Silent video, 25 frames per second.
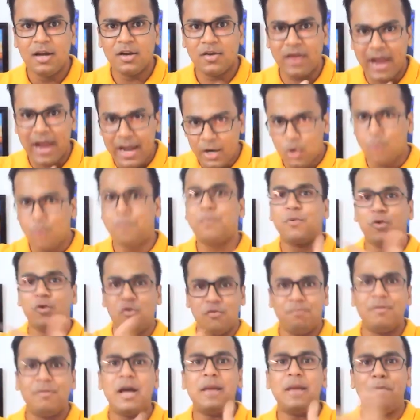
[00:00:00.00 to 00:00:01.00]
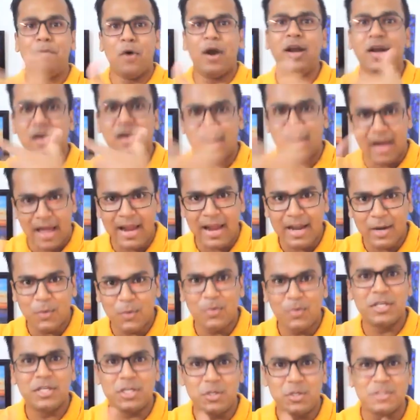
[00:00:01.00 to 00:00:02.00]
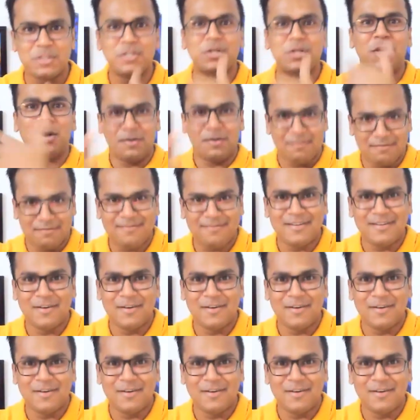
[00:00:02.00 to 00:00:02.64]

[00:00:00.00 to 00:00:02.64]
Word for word: trying to prove my point right when she was not